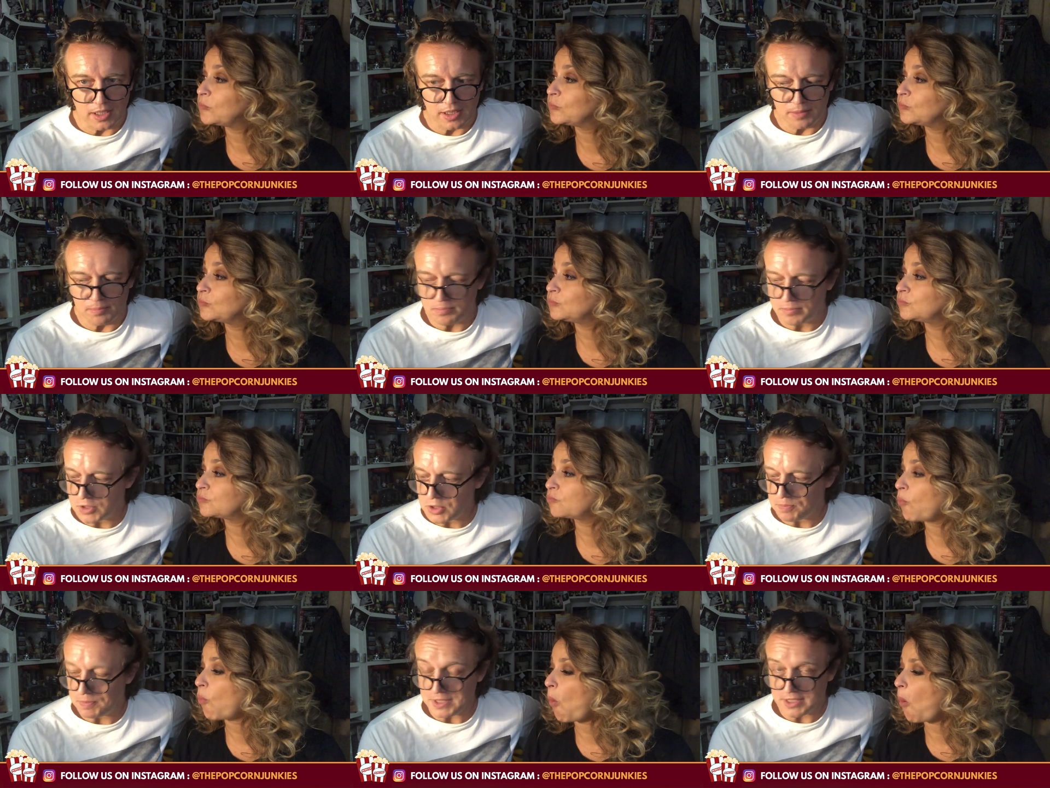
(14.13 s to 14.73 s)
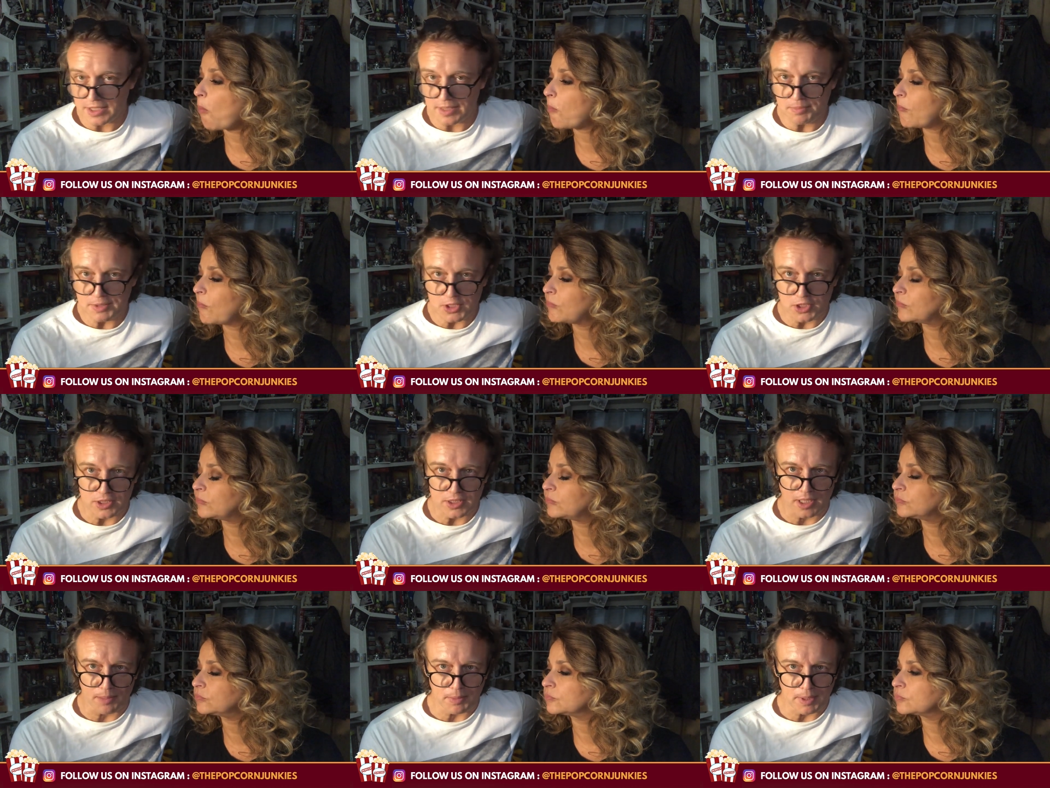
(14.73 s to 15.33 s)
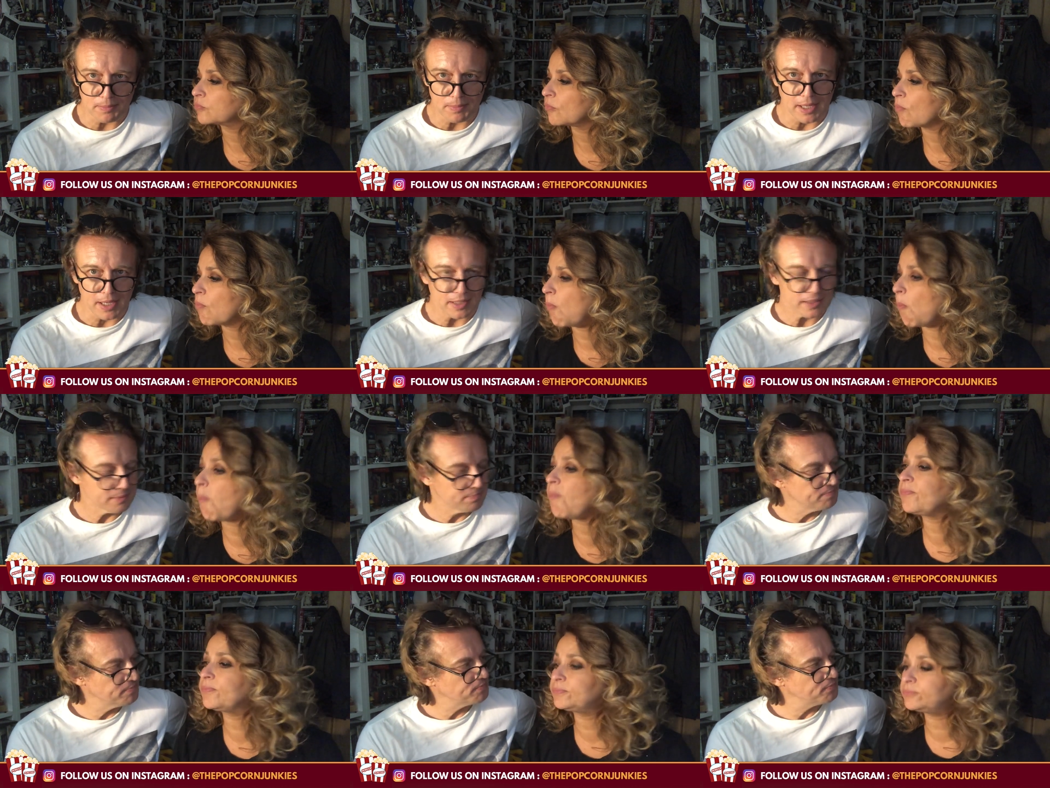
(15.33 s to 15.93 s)
Speaker 1: um, Spitting Image is coming back?
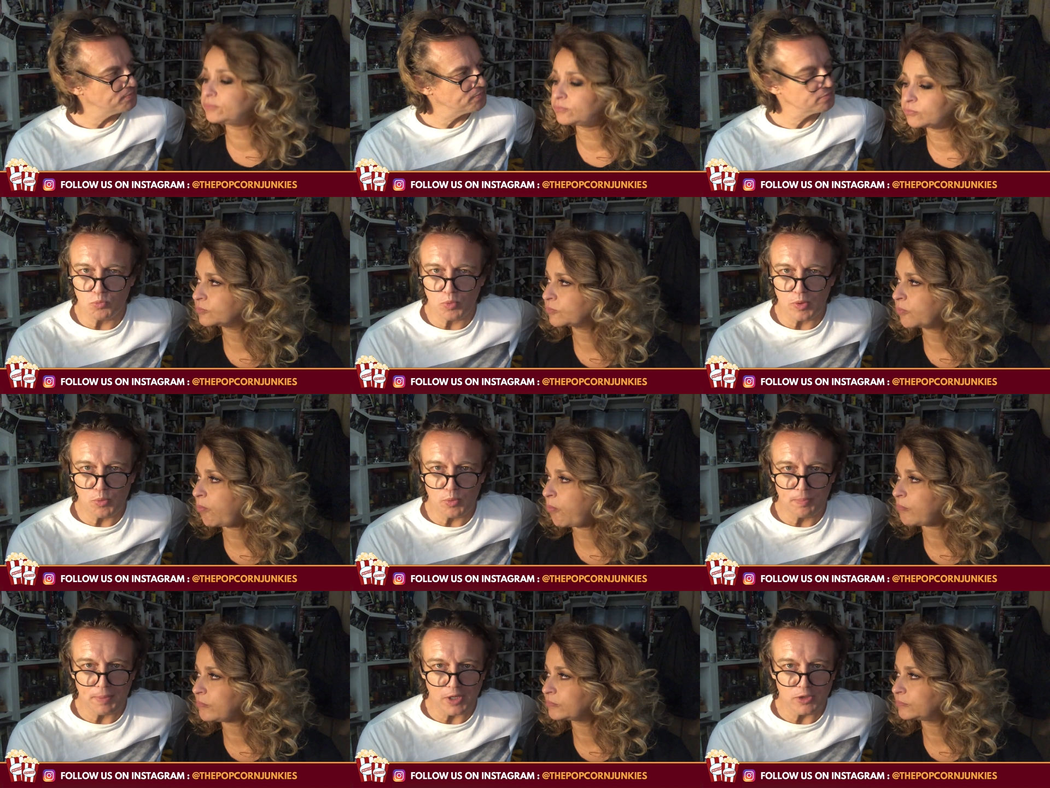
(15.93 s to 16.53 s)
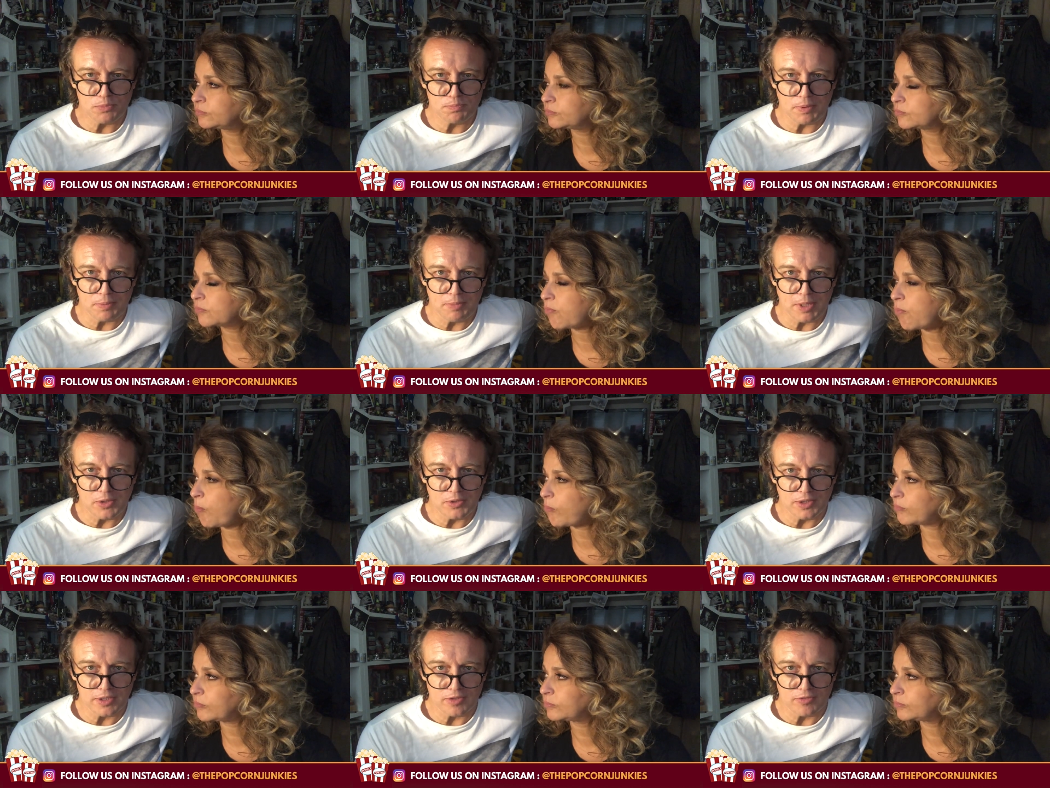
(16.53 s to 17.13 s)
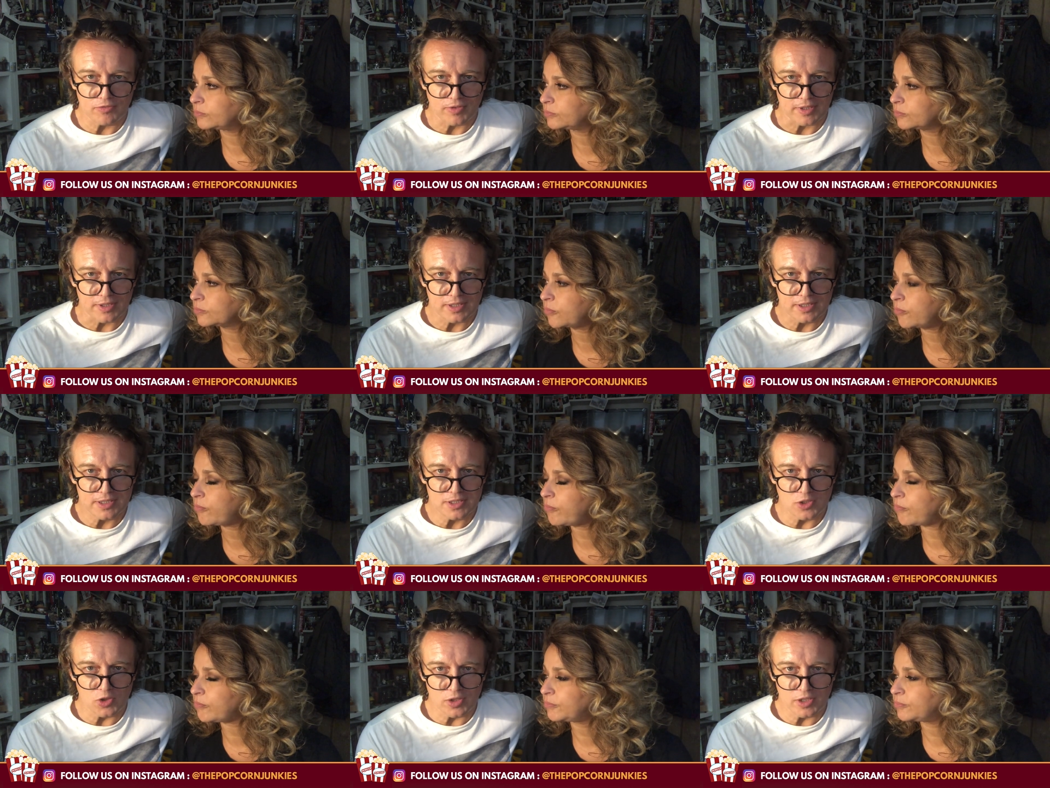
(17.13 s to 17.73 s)
Mm -hmm. We were both bemoaning the fact
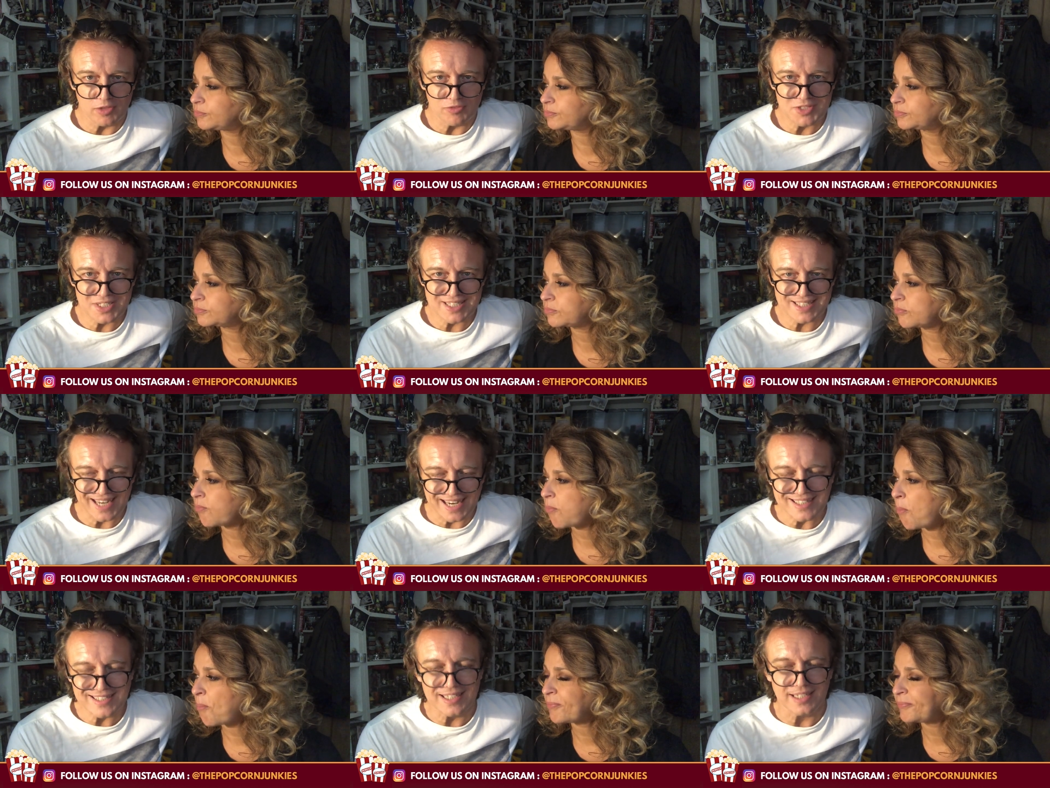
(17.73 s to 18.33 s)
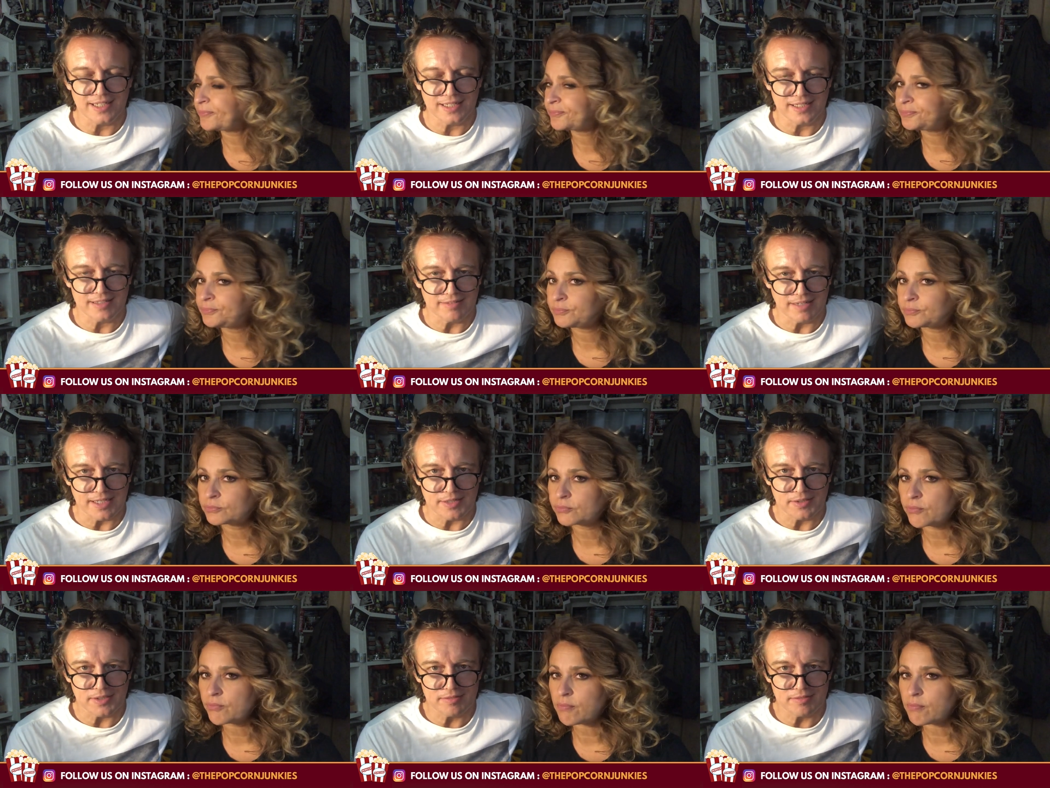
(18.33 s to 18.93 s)
that there's not enough satire out